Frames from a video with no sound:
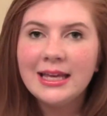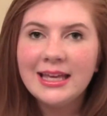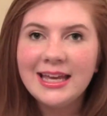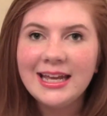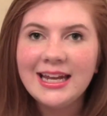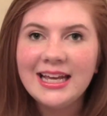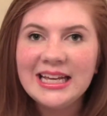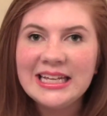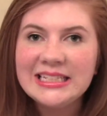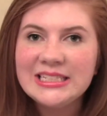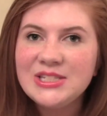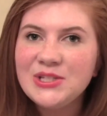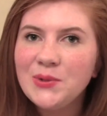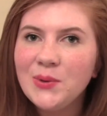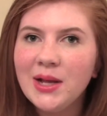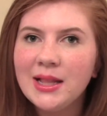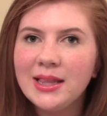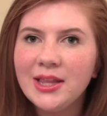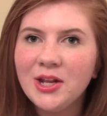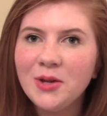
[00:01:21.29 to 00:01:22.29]
Getting
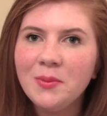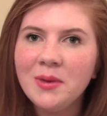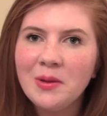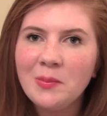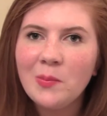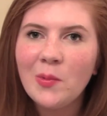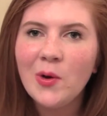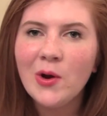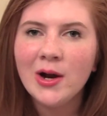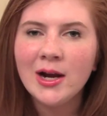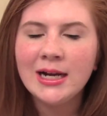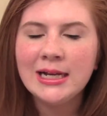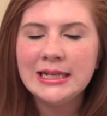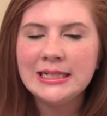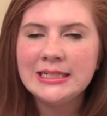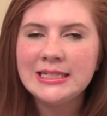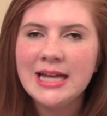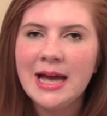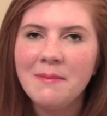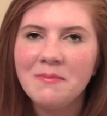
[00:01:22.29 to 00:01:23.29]
into a little bit more
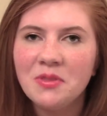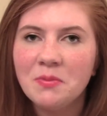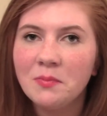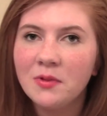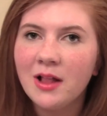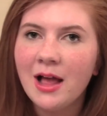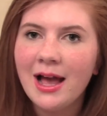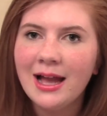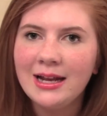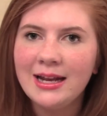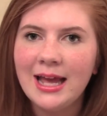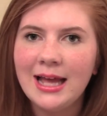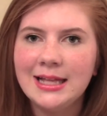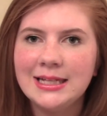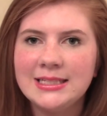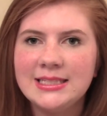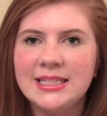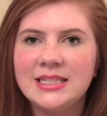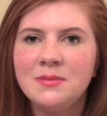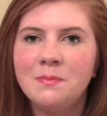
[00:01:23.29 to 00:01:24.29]
in-depth plot
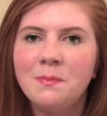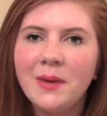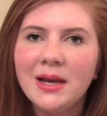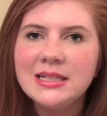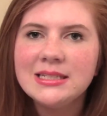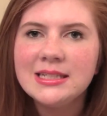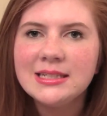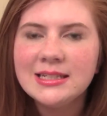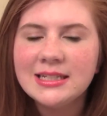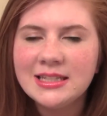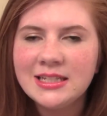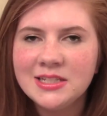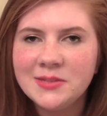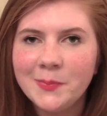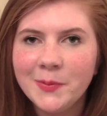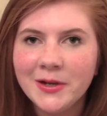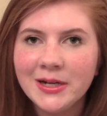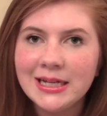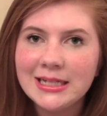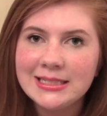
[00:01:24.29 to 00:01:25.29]
analysis, basically
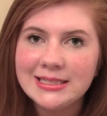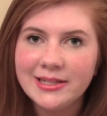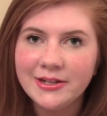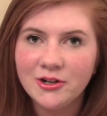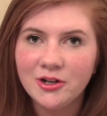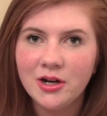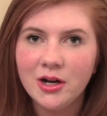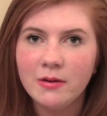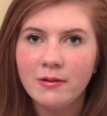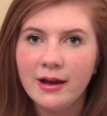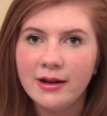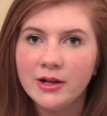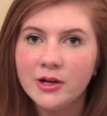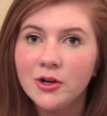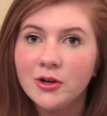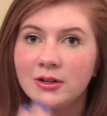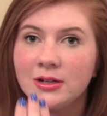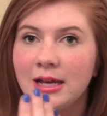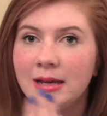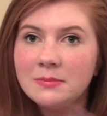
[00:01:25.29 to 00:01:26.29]
this book is centered around a
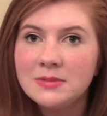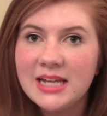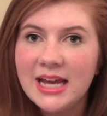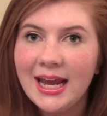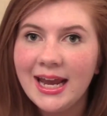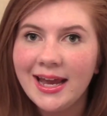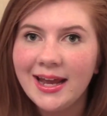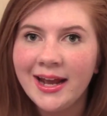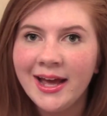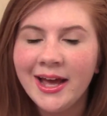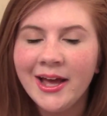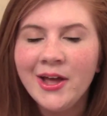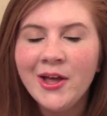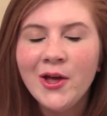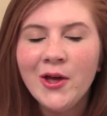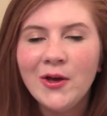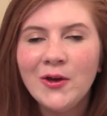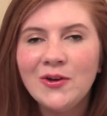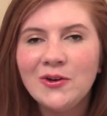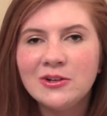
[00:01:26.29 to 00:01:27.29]
girl named Anna
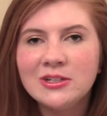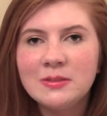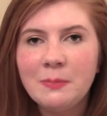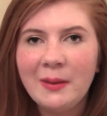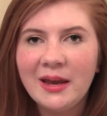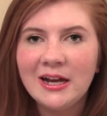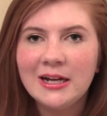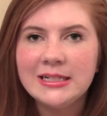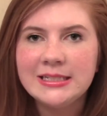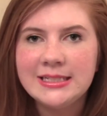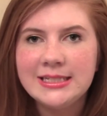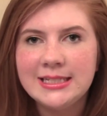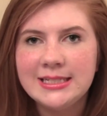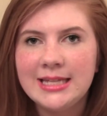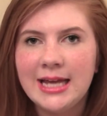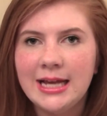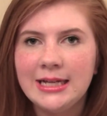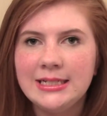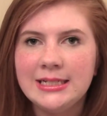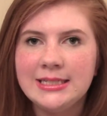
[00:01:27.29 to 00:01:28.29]
whose parents
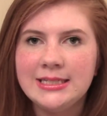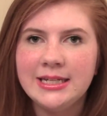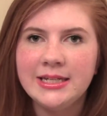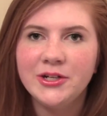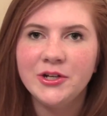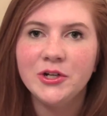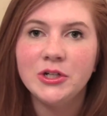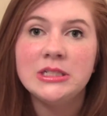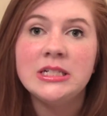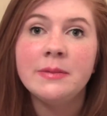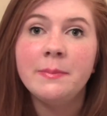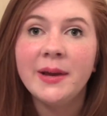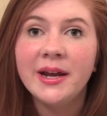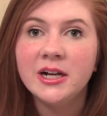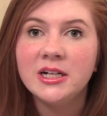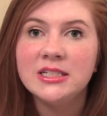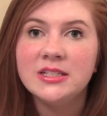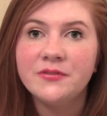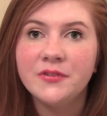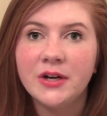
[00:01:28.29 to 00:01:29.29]
decide to send her to
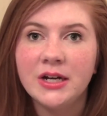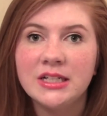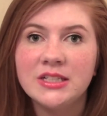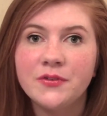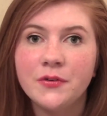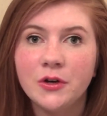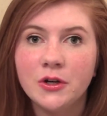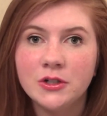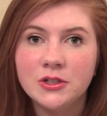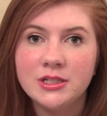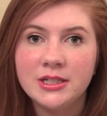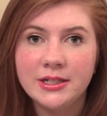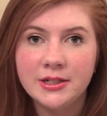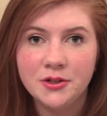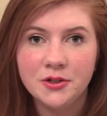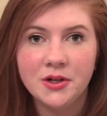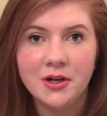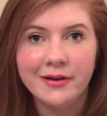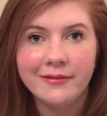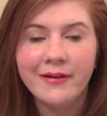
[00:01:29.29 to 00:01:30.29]
Paris, France for her
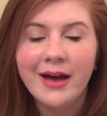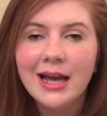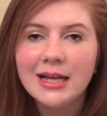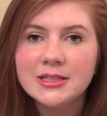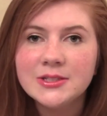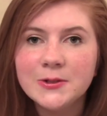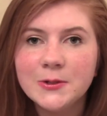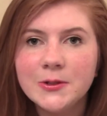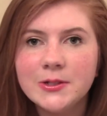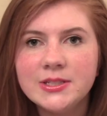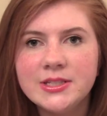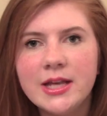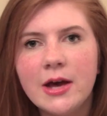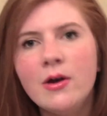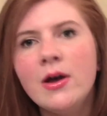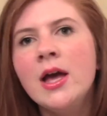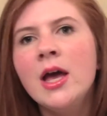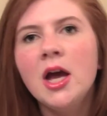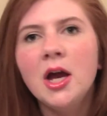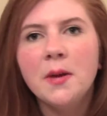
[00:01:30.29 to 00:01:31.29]
senior year of high school.
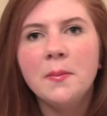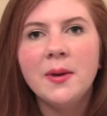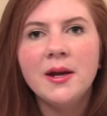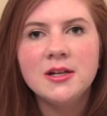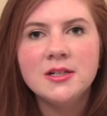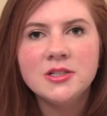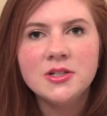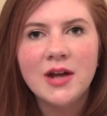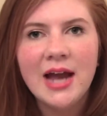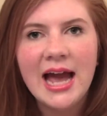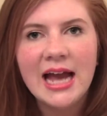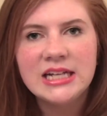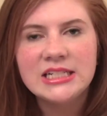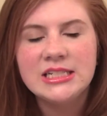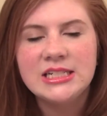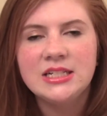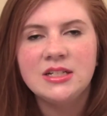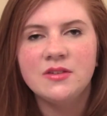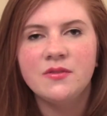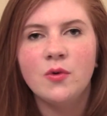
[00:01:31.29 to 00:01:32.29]
So her parents are
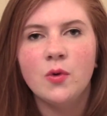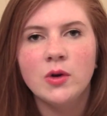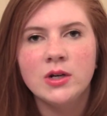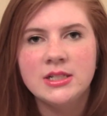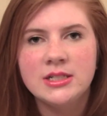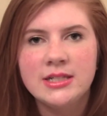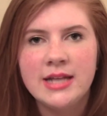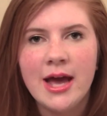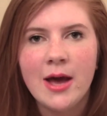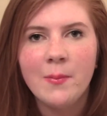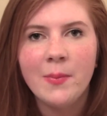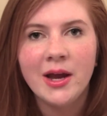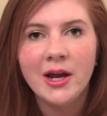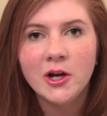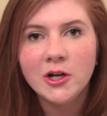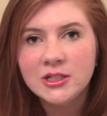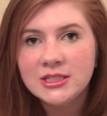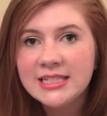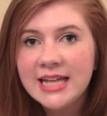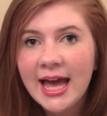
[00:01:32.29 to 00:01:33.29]
actually divorced now, but
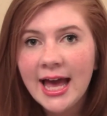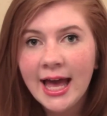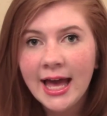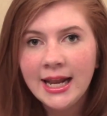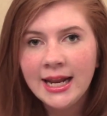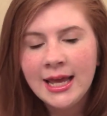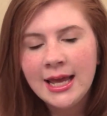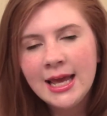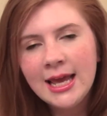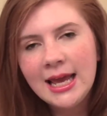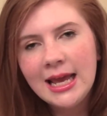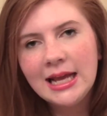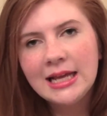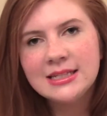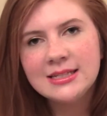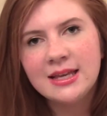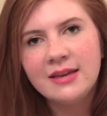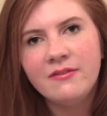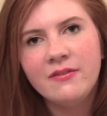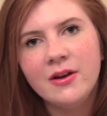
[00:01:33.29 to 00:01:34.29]
her dad
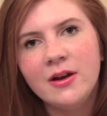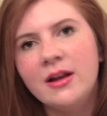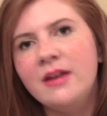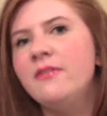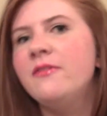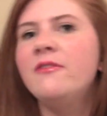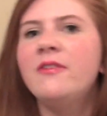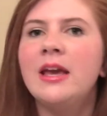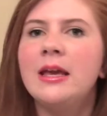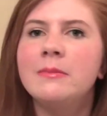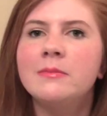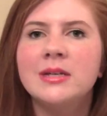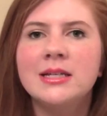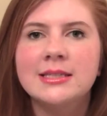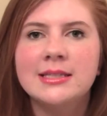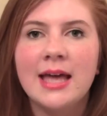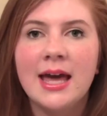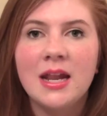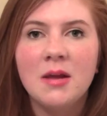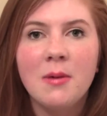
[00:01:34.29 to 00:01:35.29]
is a very
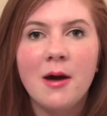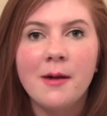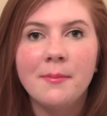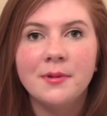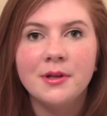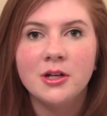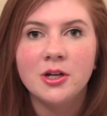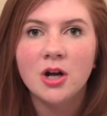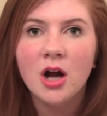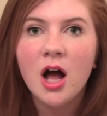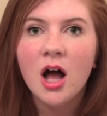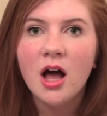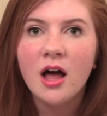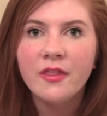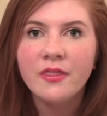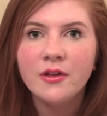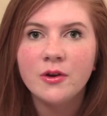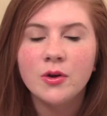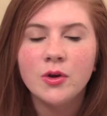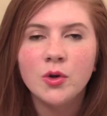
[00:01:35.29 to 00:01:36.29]
famous kind of popular
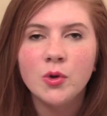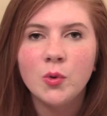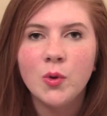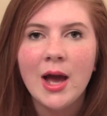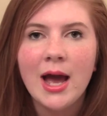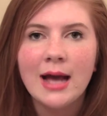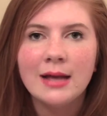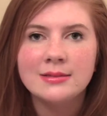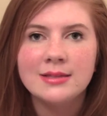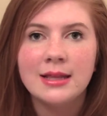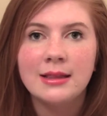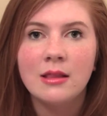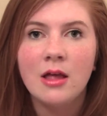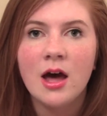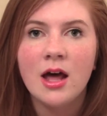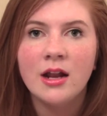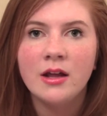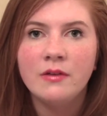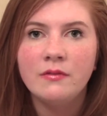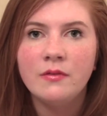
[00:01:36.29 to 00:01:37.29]
author who has a
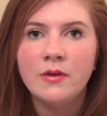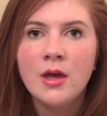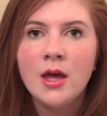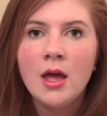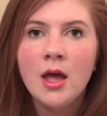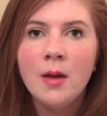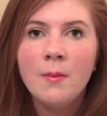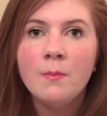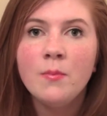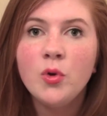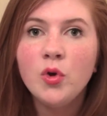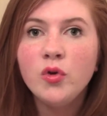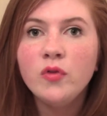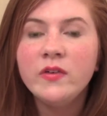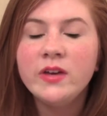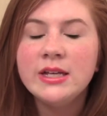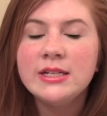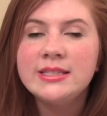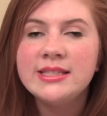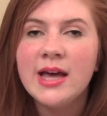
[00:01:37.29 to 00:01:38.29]
lot of
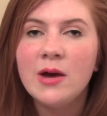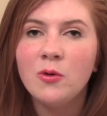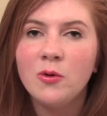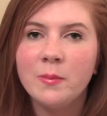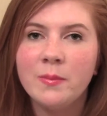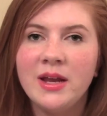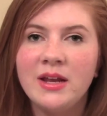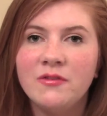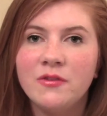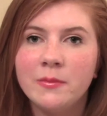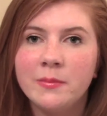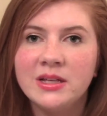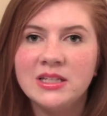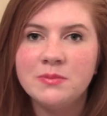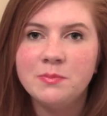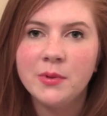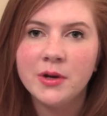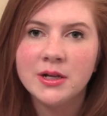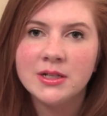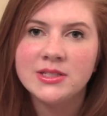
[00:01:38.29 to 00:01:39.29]
movies that were made from
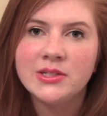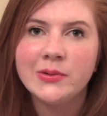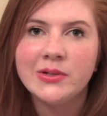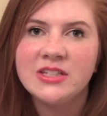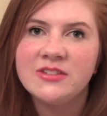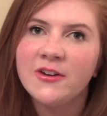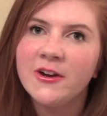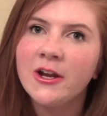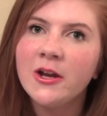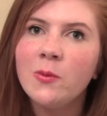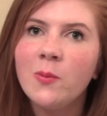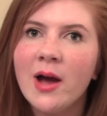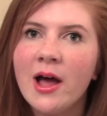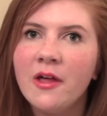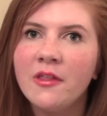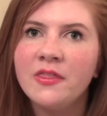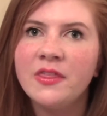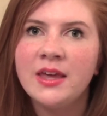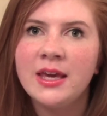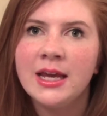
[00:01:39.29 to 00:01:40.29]
his books. So he's very
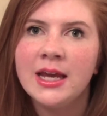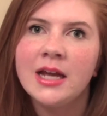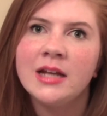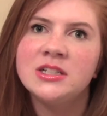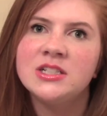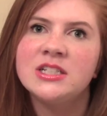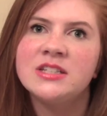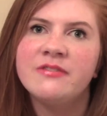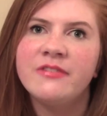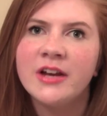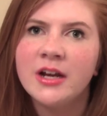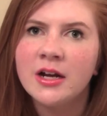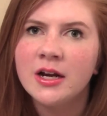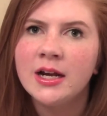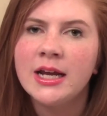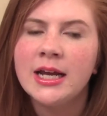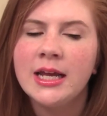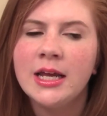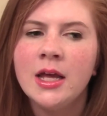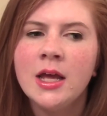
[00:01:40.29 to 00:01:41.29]
wealthy and just
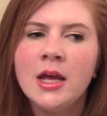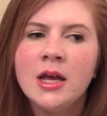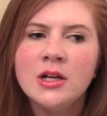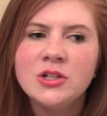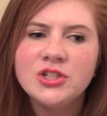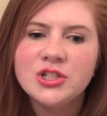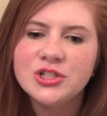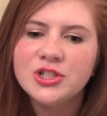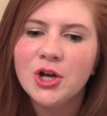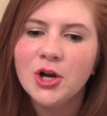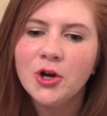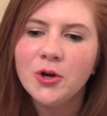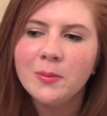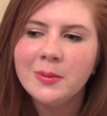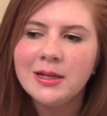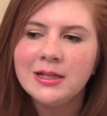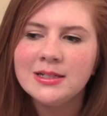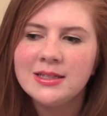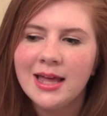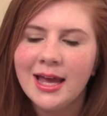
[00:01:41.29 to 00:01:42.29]
very
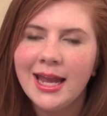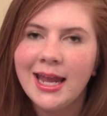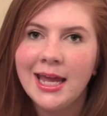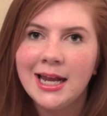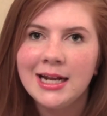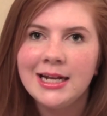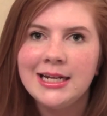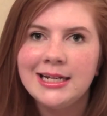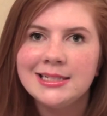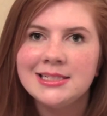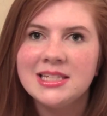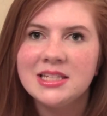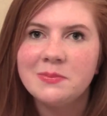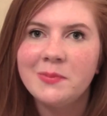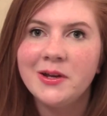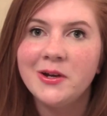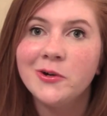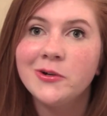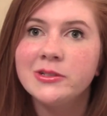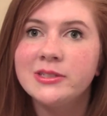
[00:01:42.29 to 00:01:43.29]
determined that Anna needs to
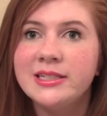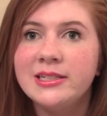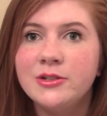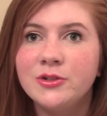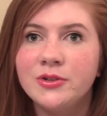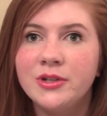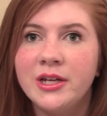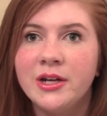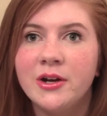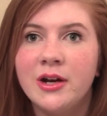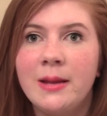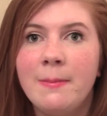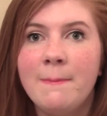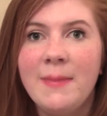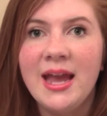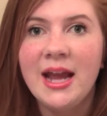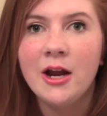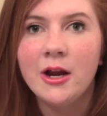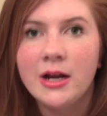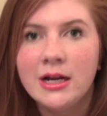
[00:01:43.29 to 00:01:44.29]
spend her senior year in
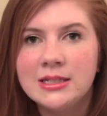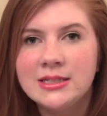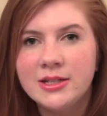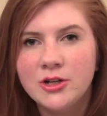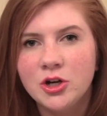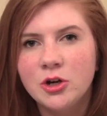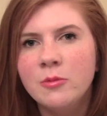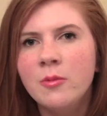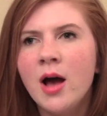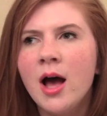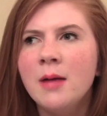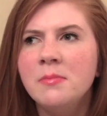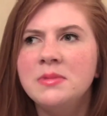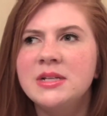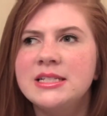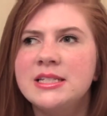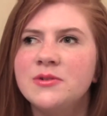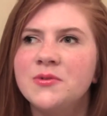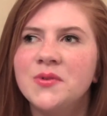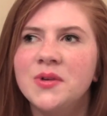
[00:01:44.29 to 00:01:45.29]
Paris. And her mom
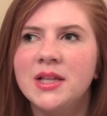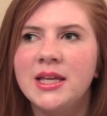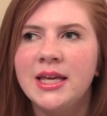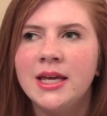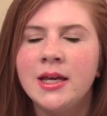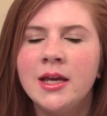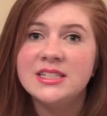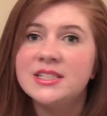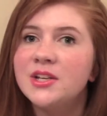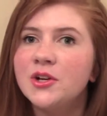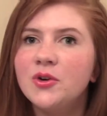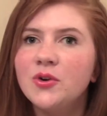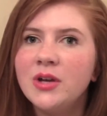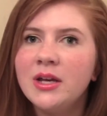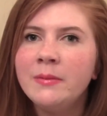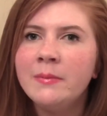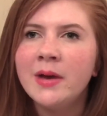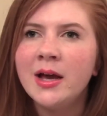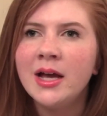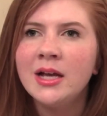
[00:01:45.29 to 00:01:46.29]
doesn't really
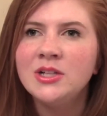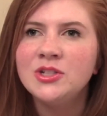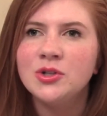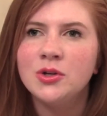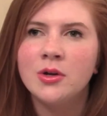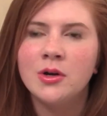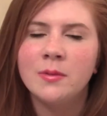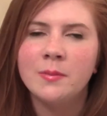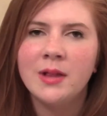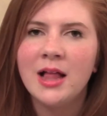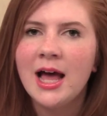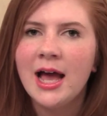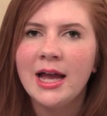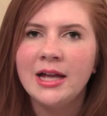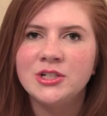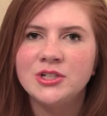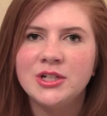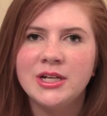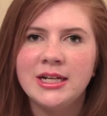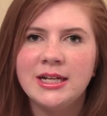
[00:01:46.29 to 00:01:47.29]
disagree much or
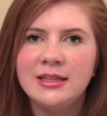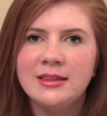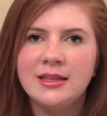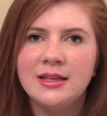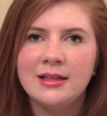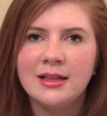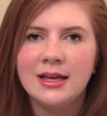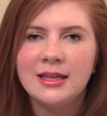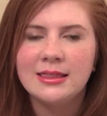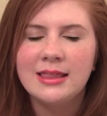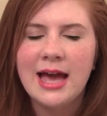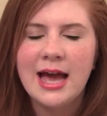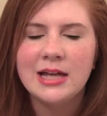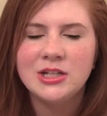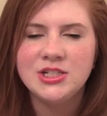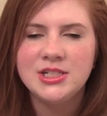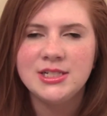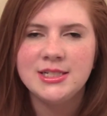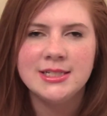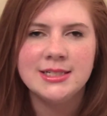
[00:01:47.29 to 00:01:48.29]
oblige or anything like
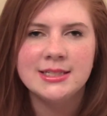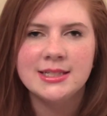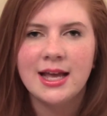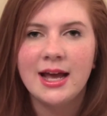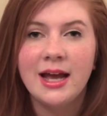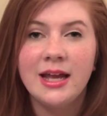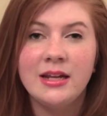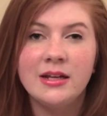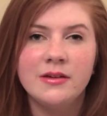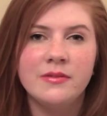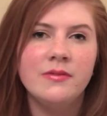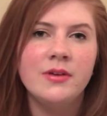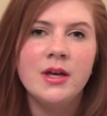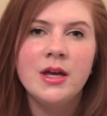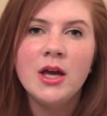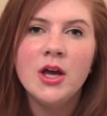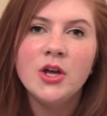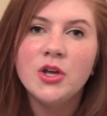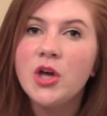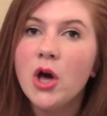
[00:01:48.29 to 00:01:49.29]
that. She just kind of
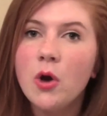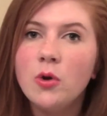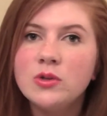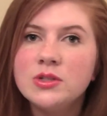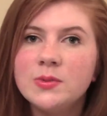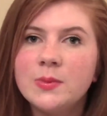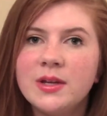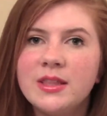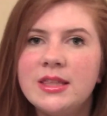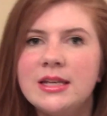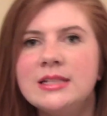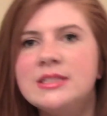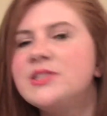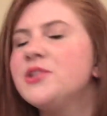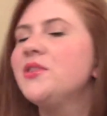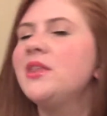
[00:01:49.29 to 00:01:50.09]
goes with it.